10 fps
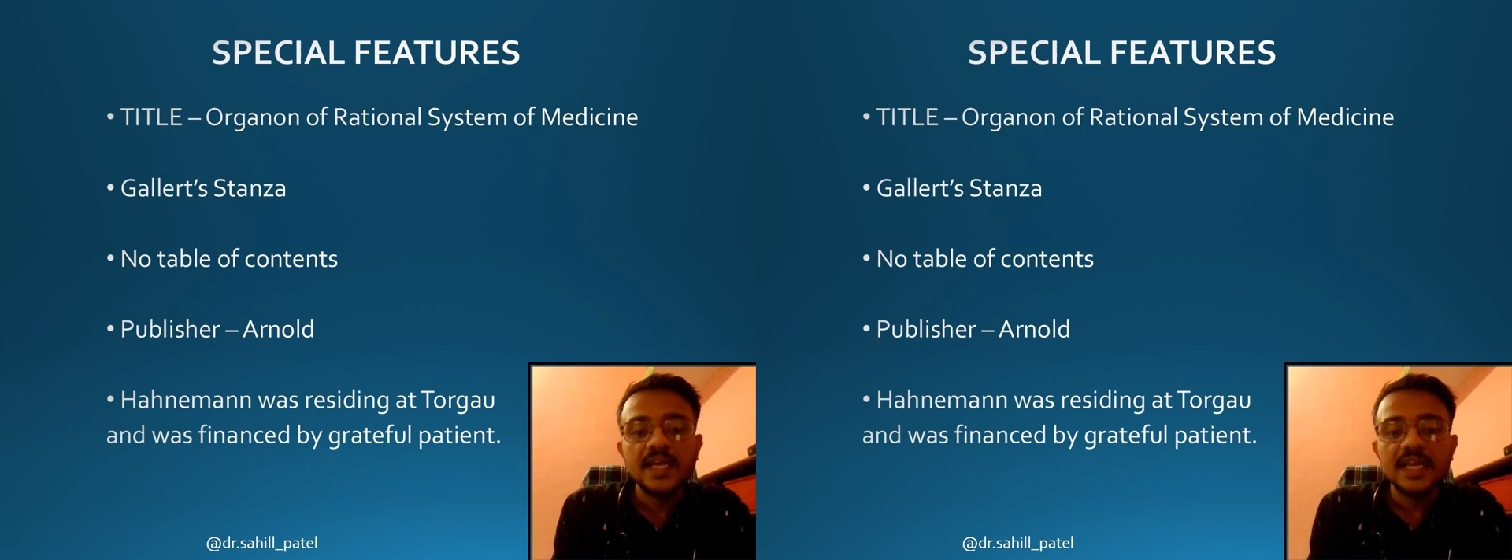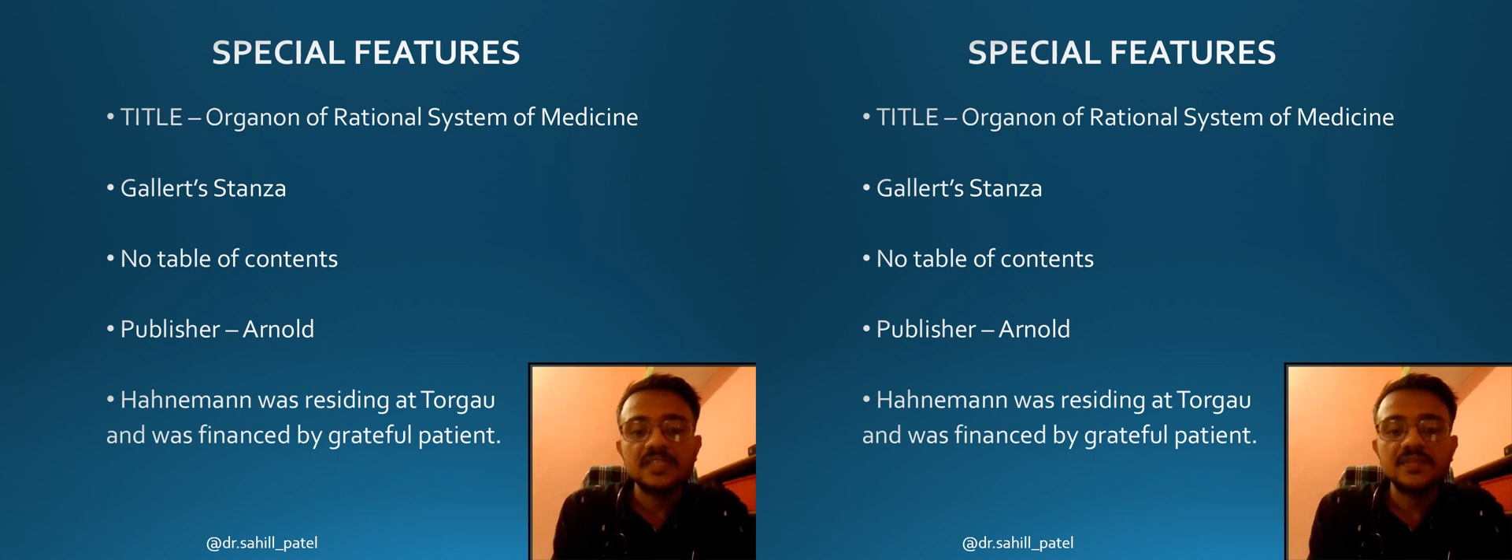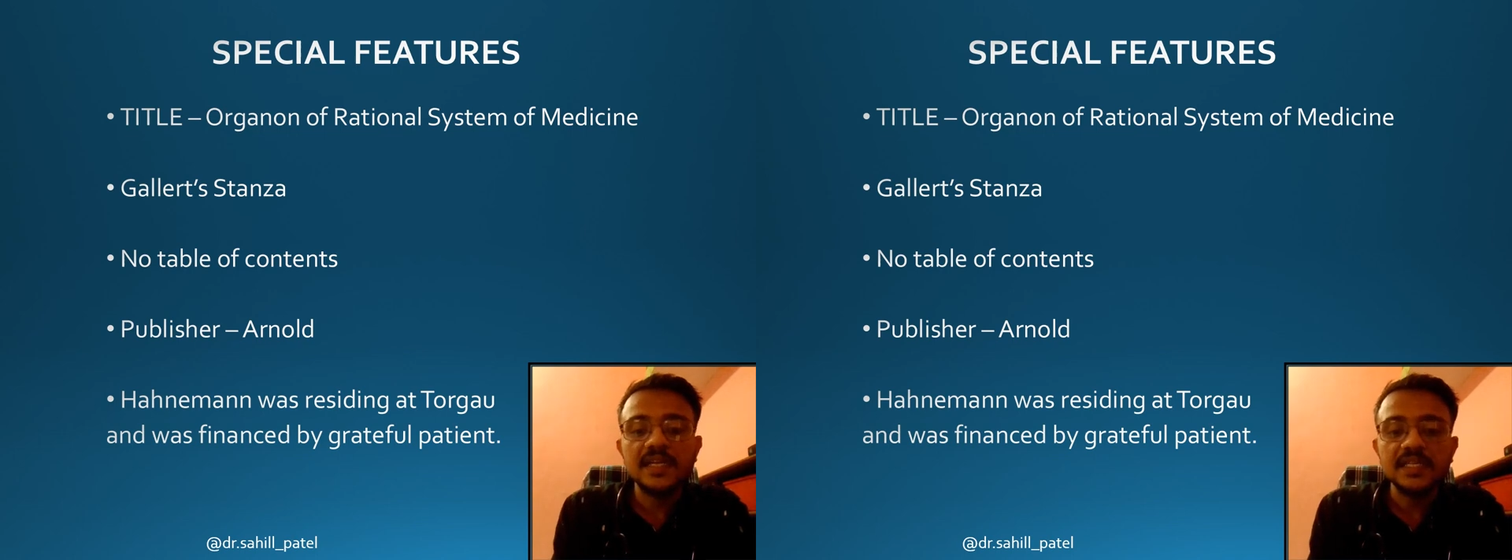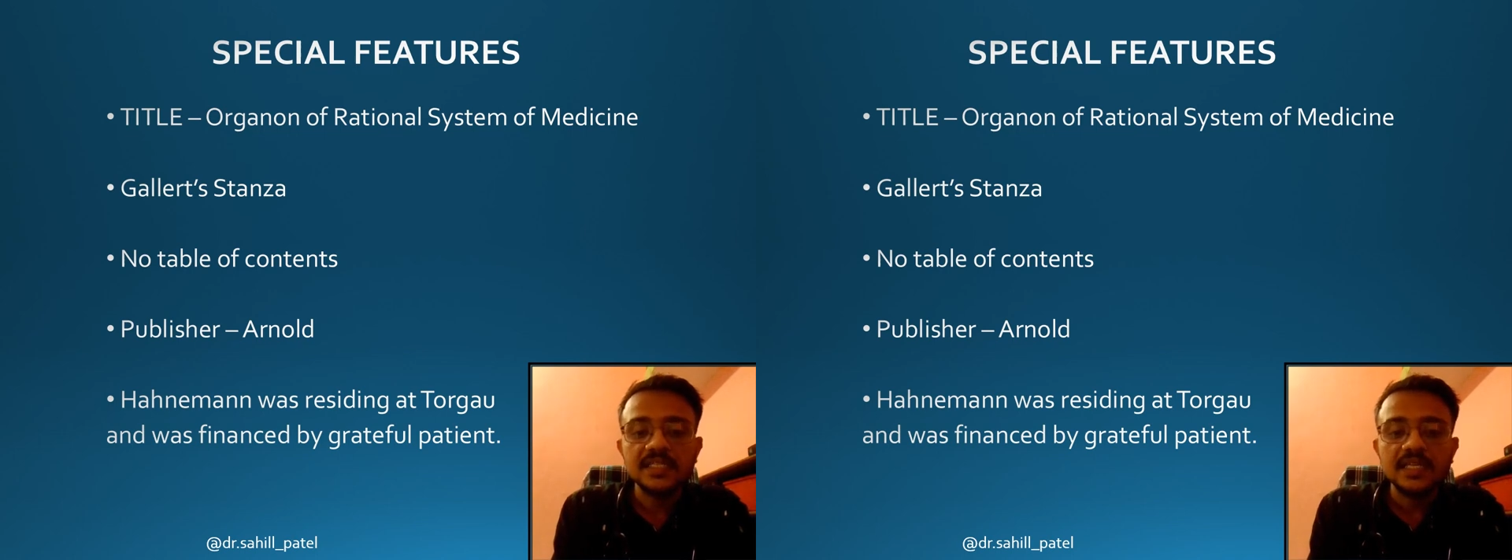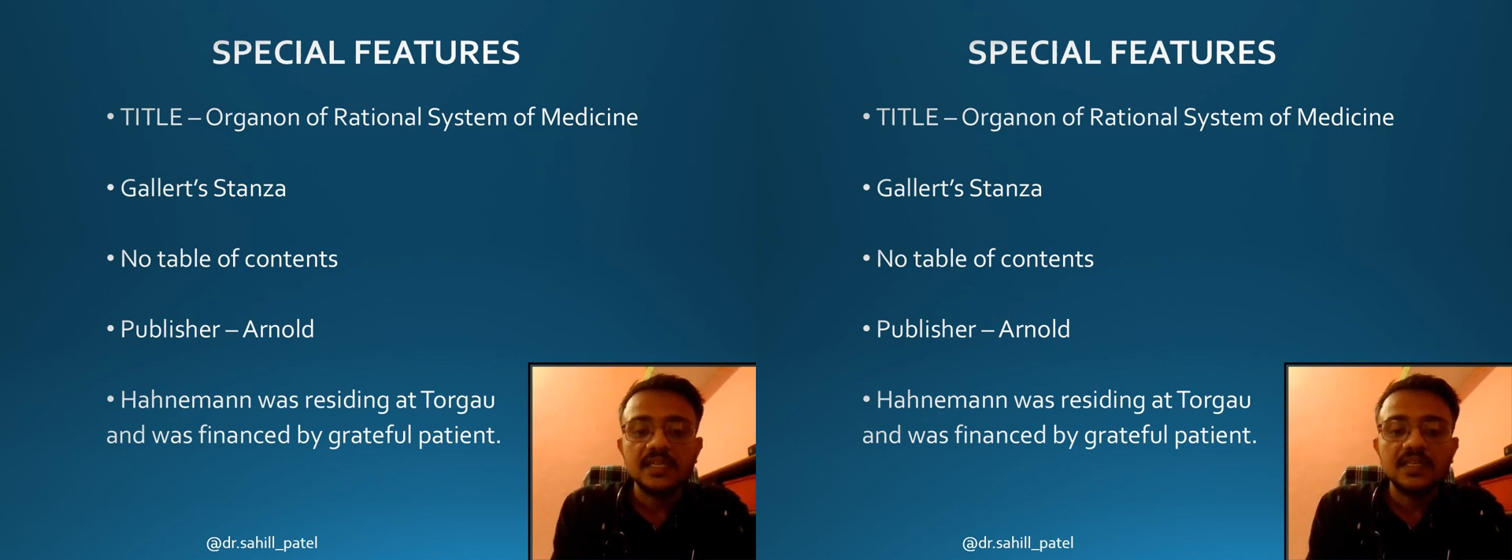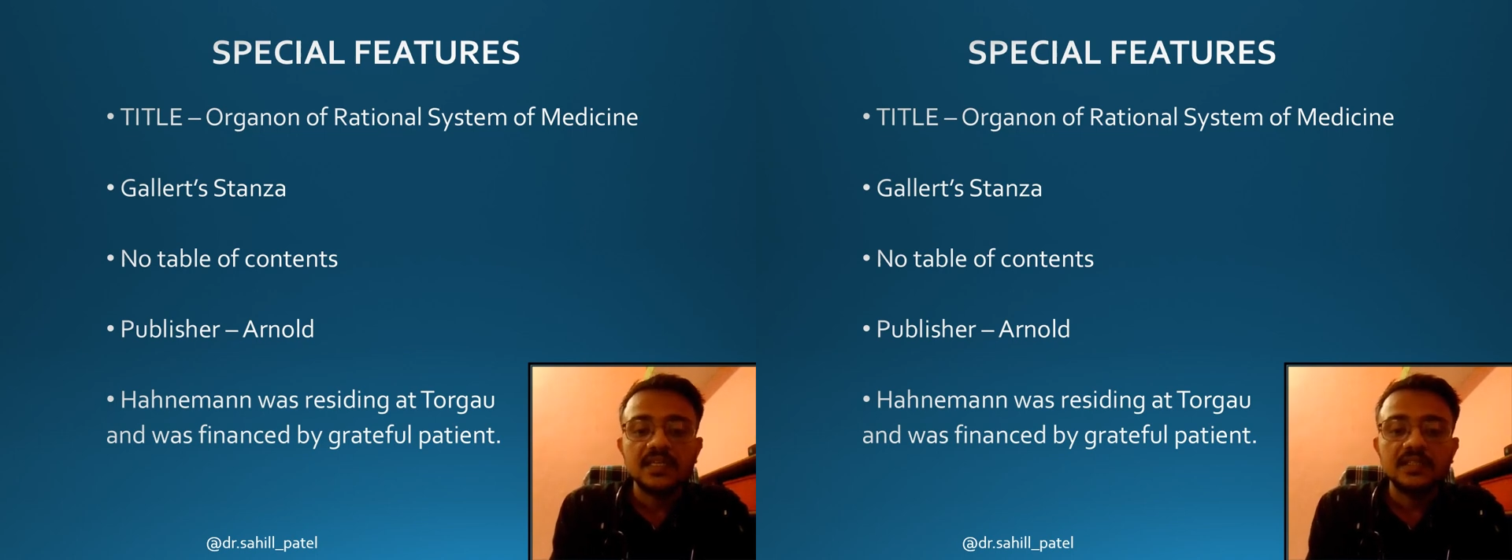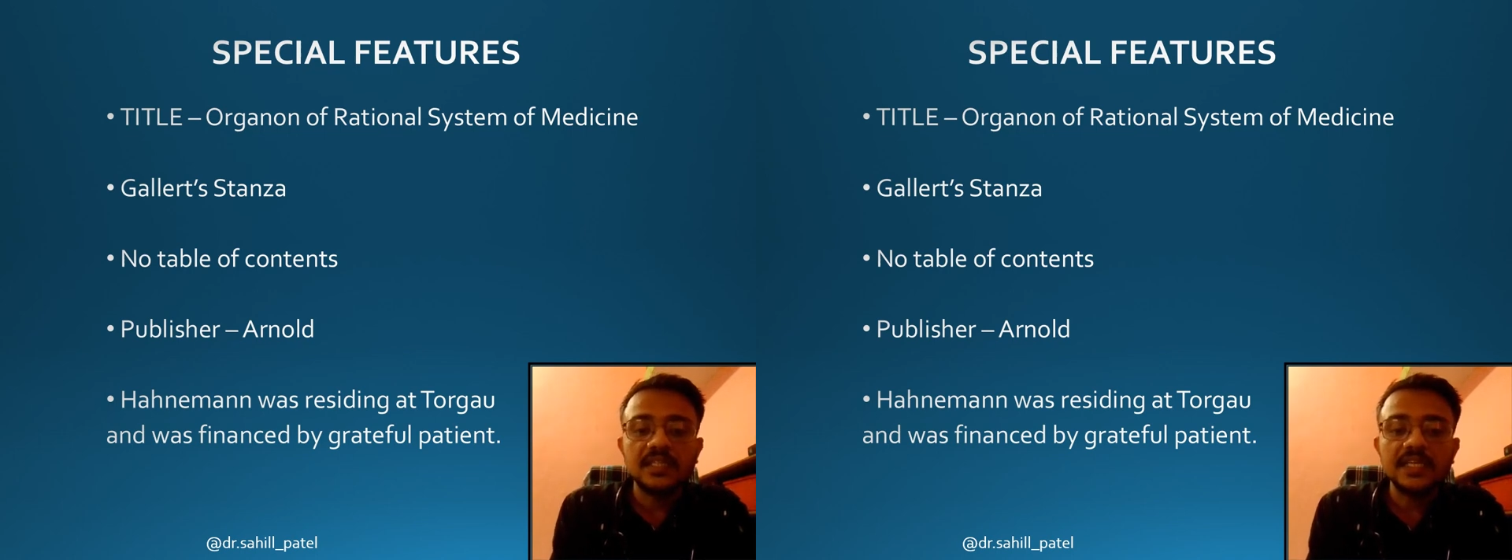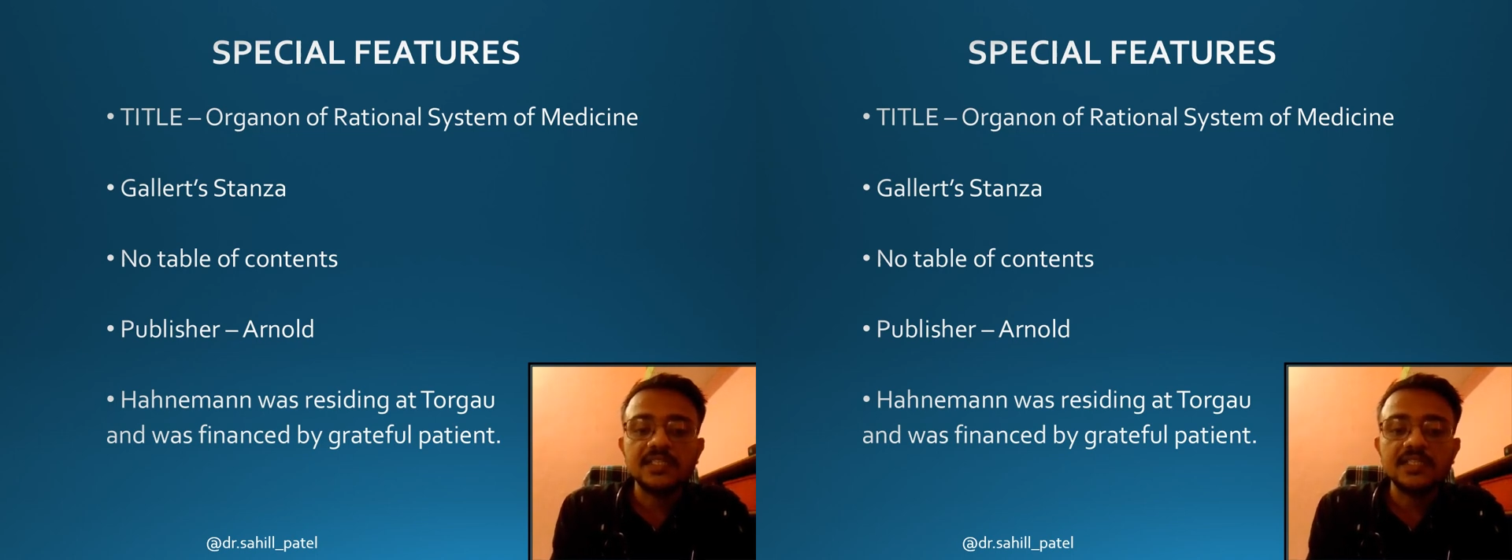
as well as there